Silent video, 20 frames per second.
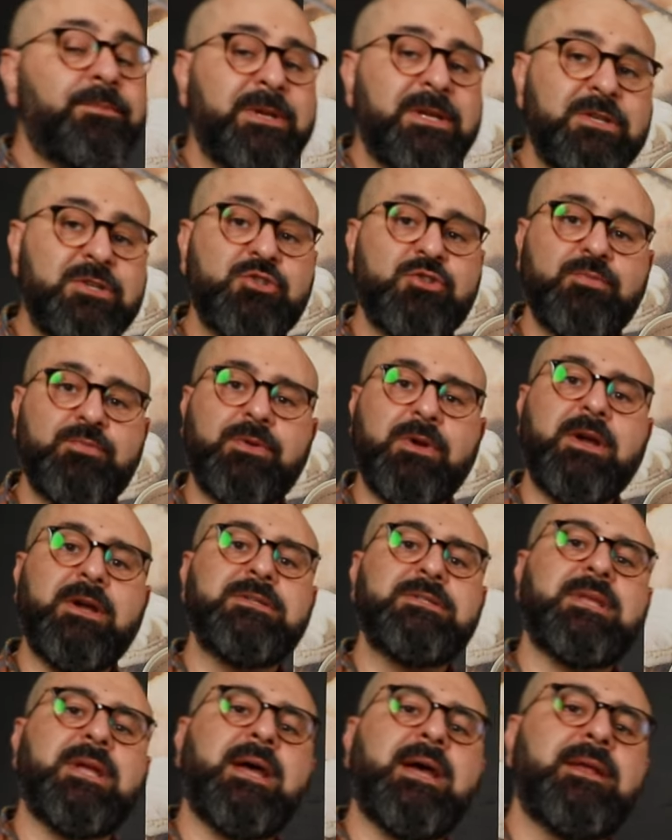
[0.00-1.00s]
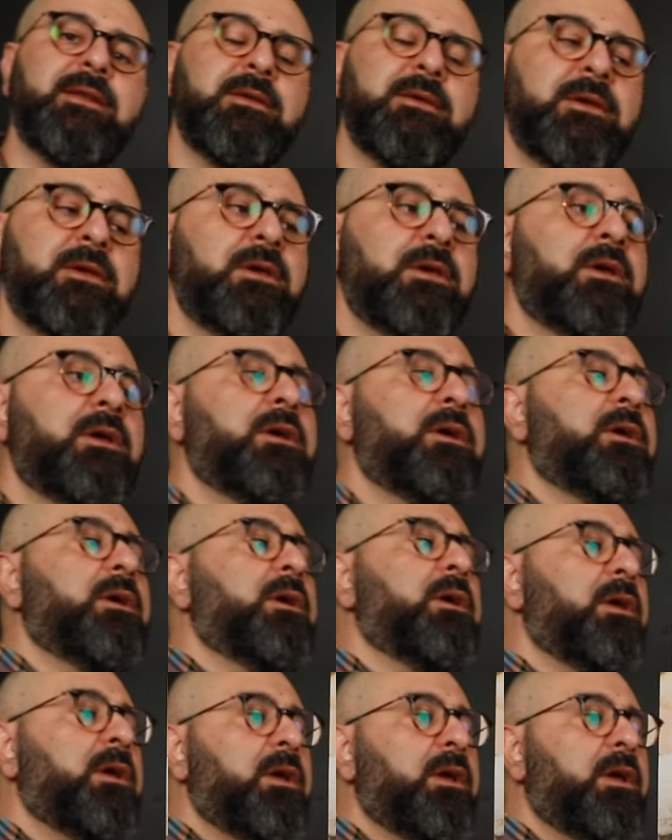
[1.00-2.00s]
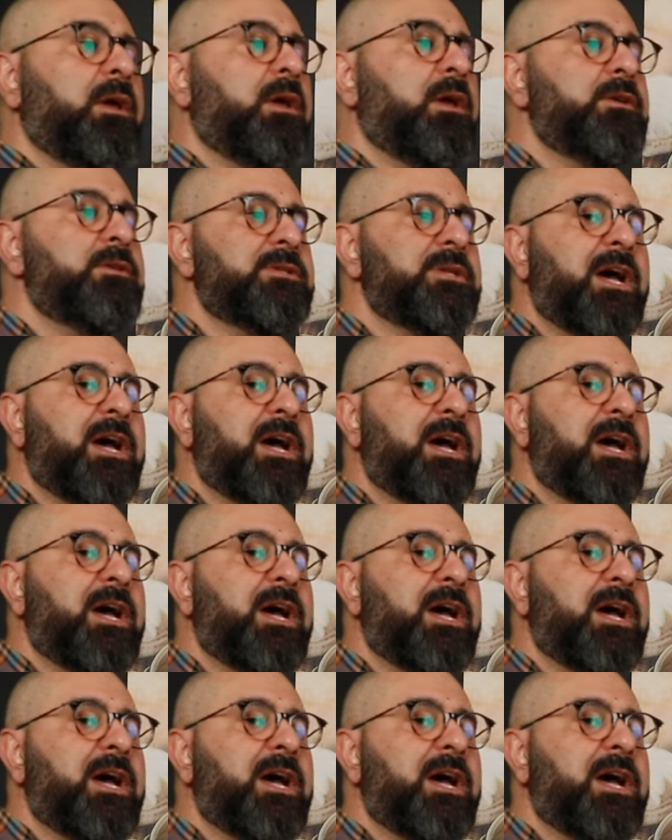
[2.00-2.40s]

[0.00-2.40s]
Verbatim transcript: be surprised at is